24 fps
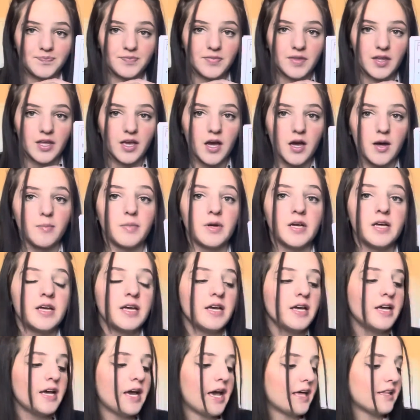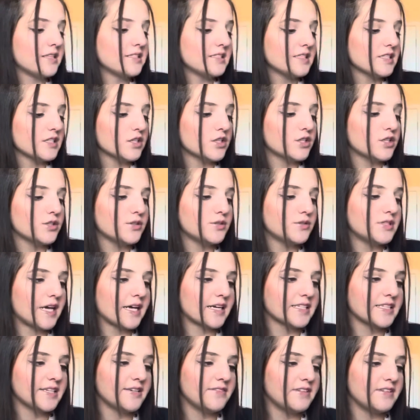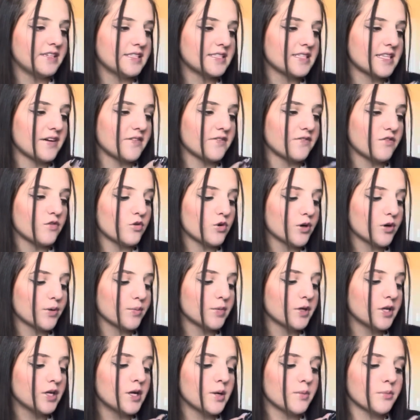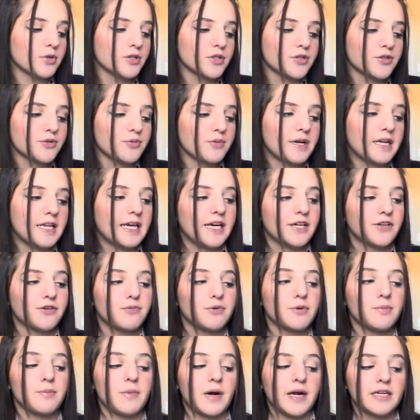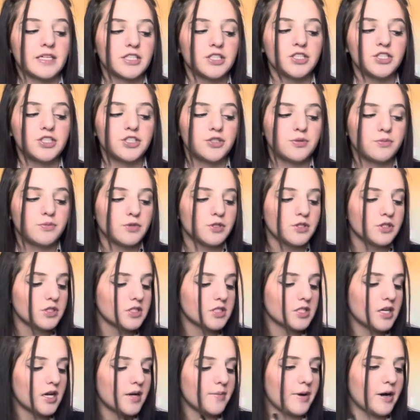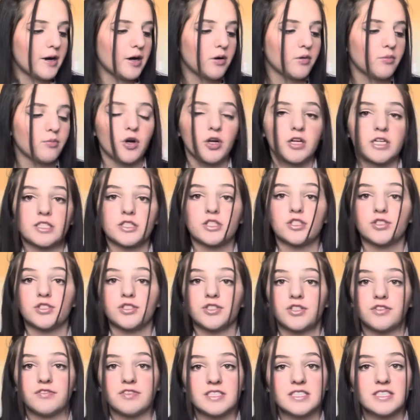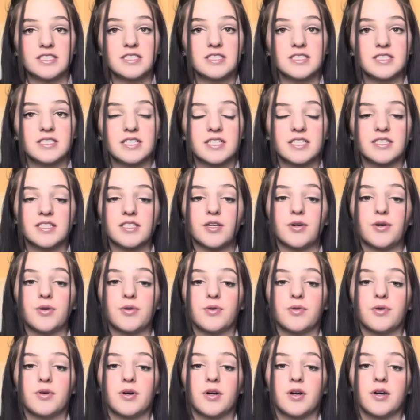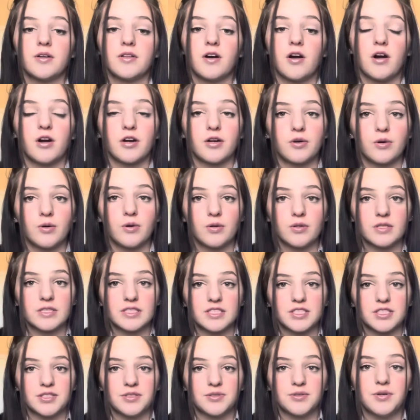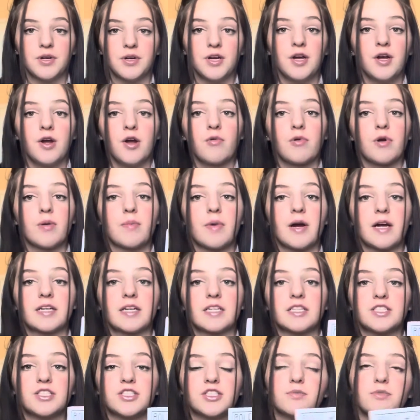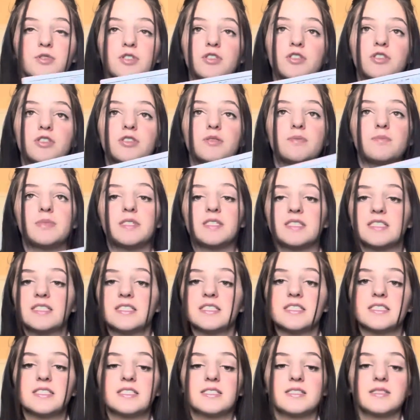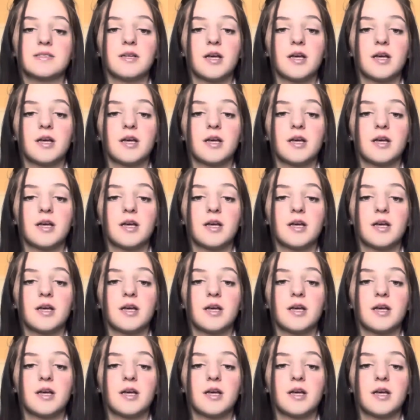And this includes activities that inform, persuade, and remind consumers about products or services. And so our goal is to remind consumers, business